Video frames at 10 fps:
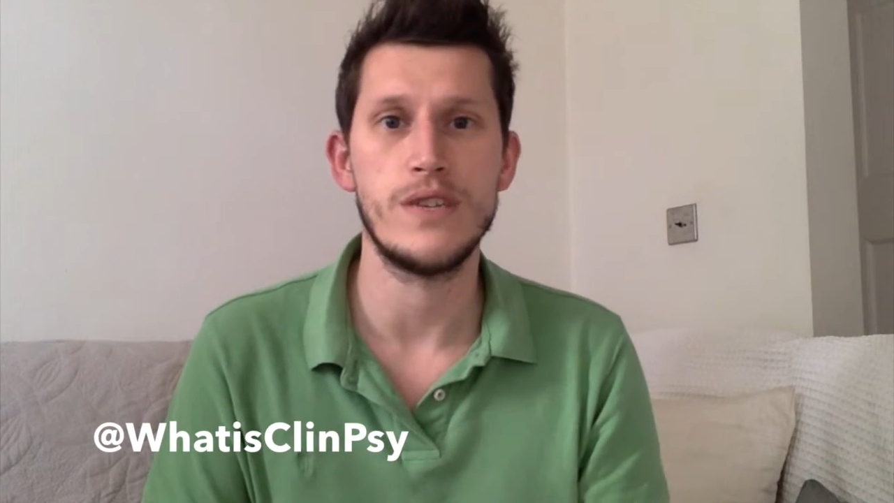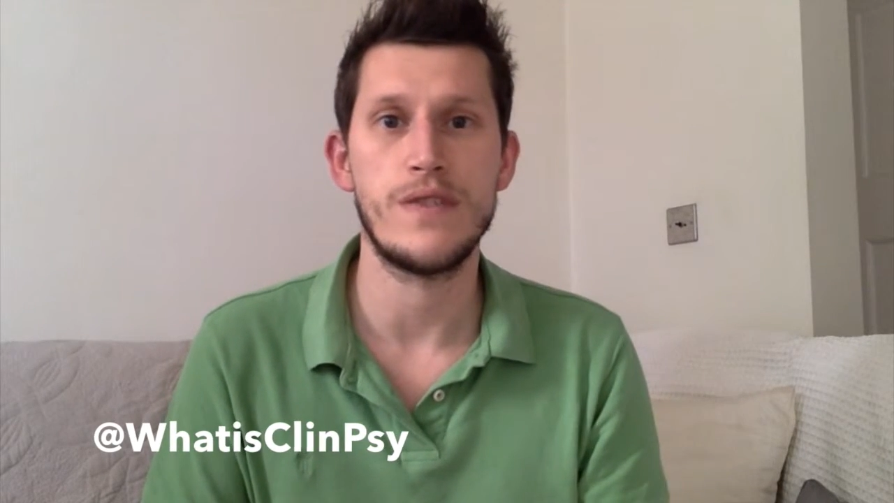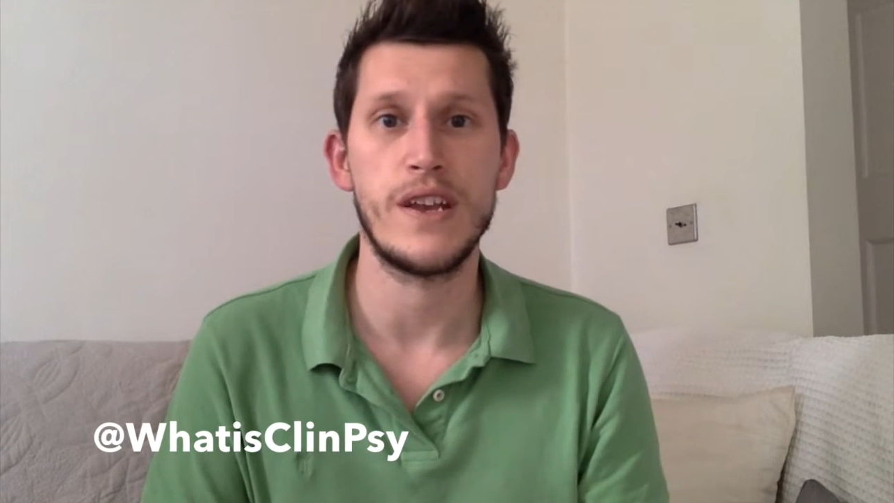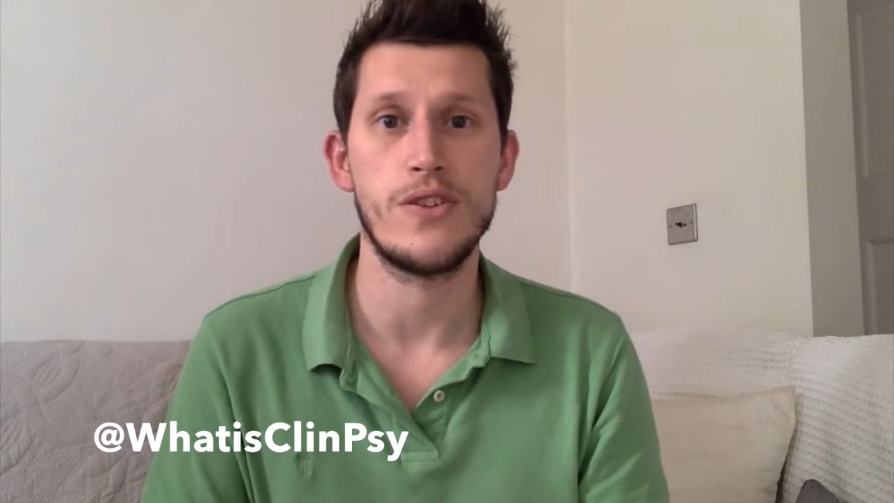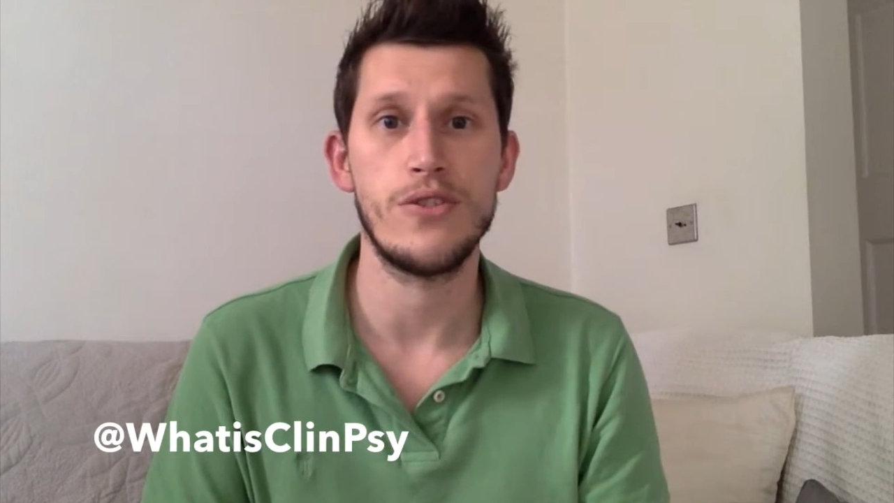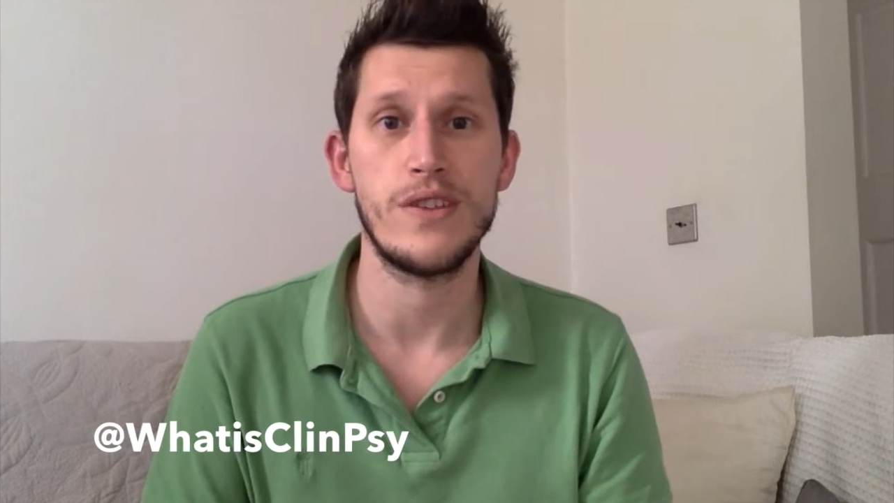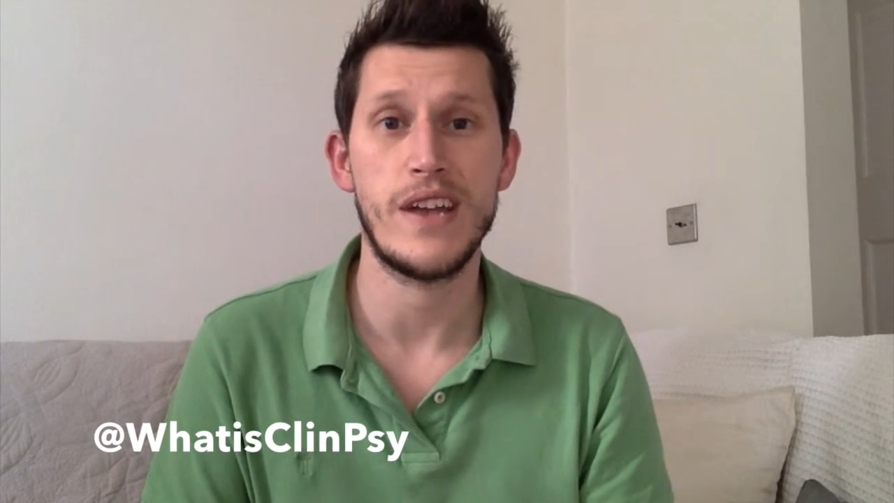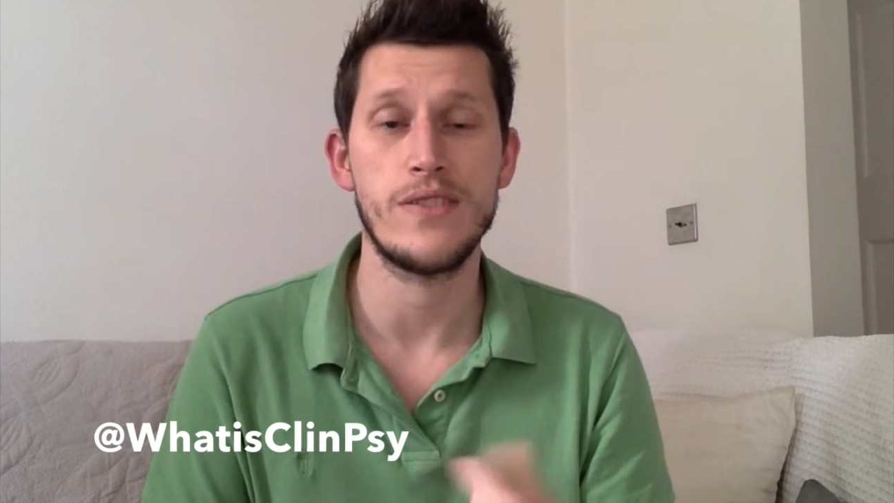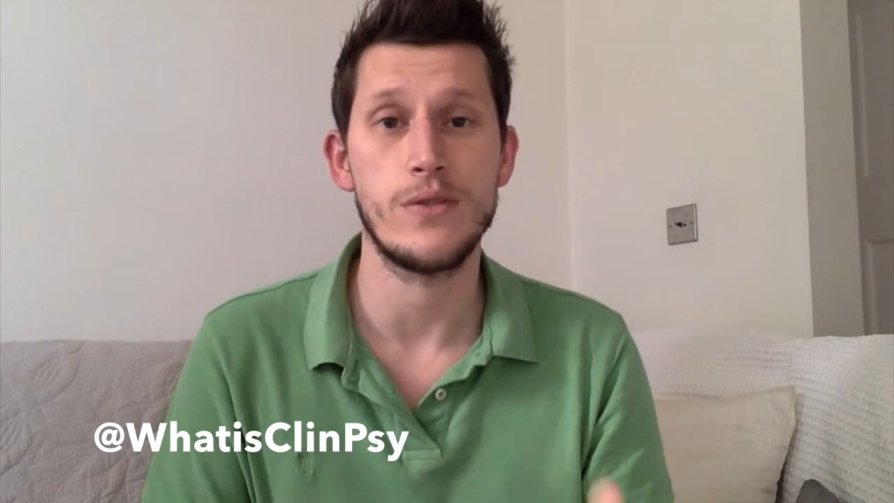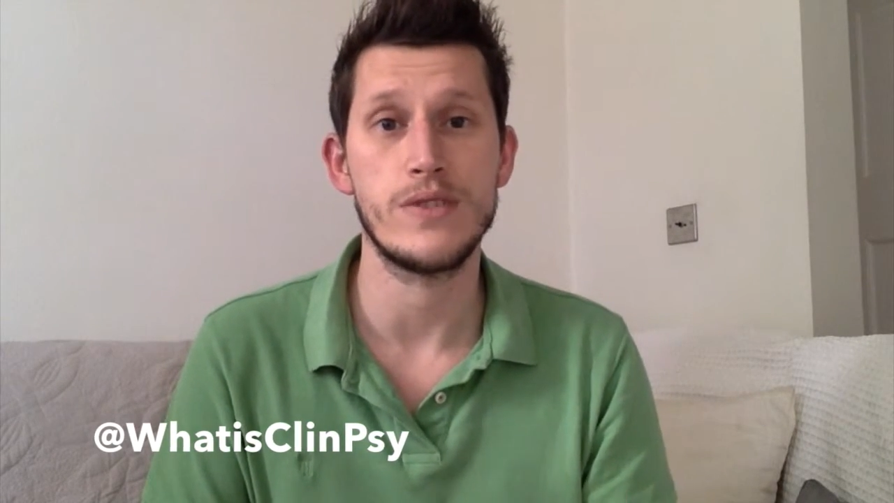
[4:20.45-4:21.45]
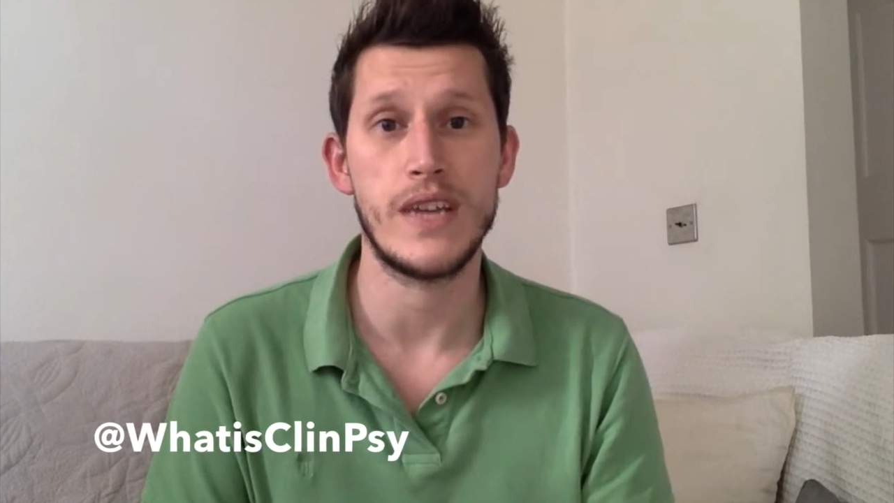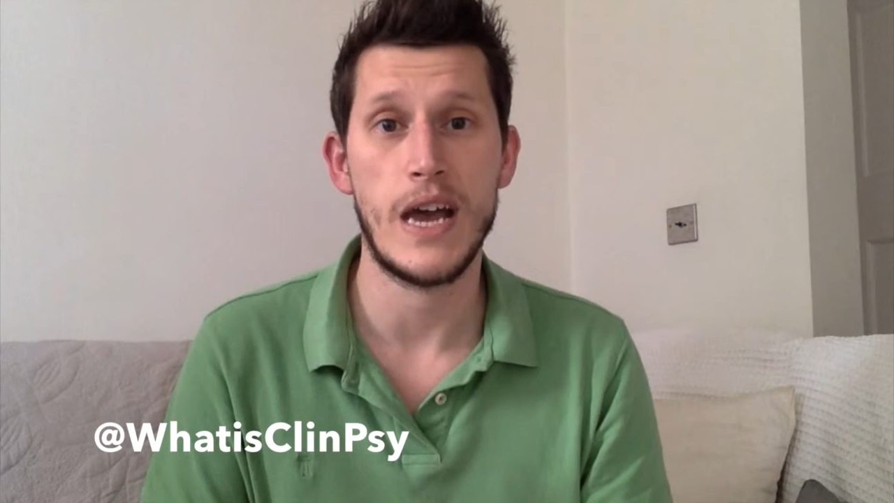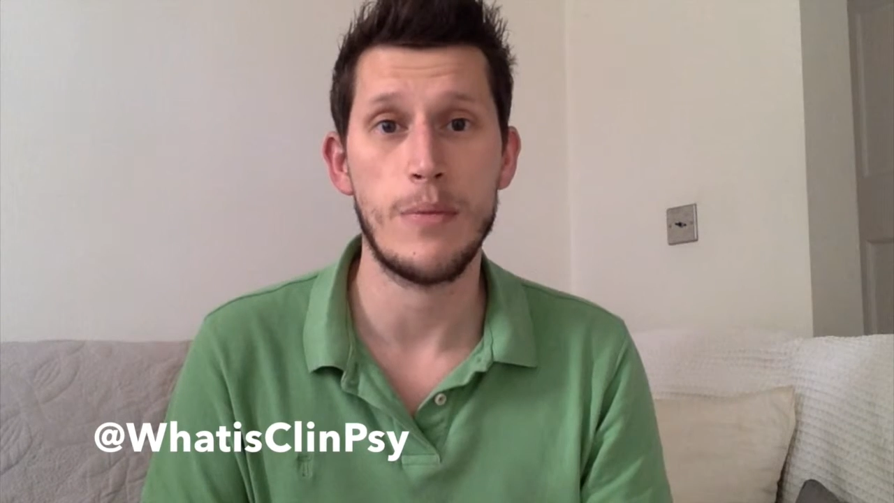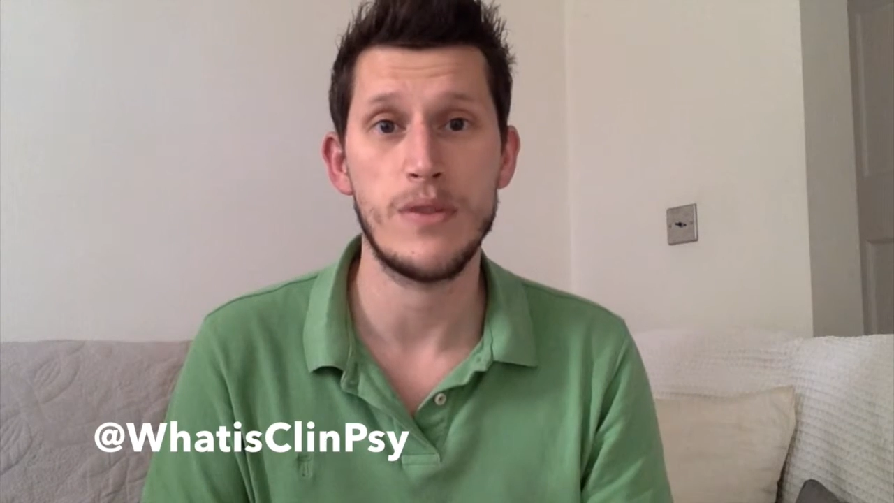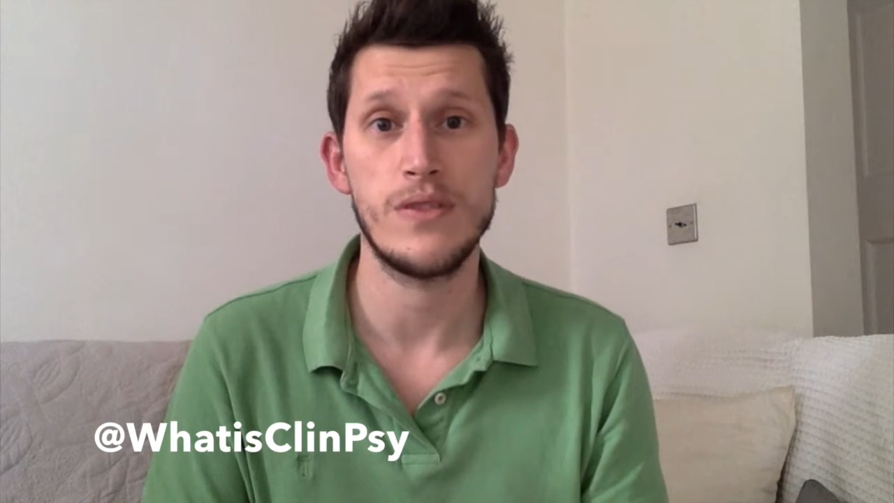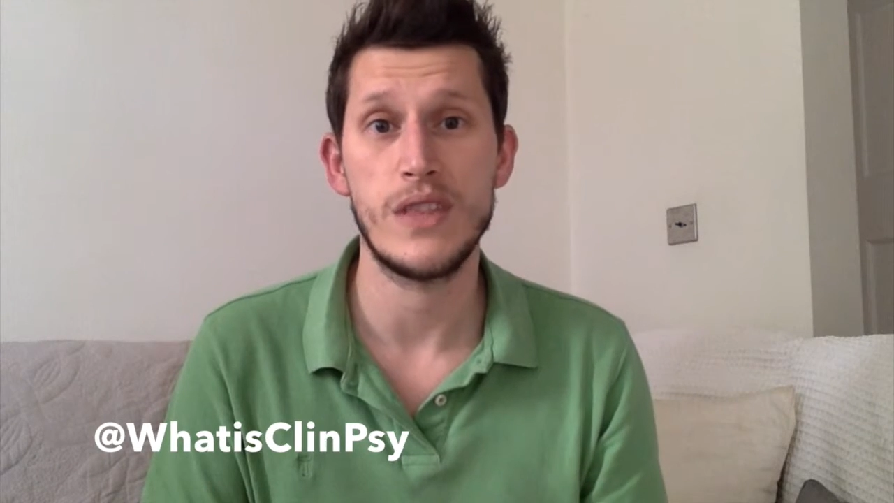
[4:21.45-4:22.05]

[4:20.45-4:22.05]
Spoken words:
to find out that that doesn't happen,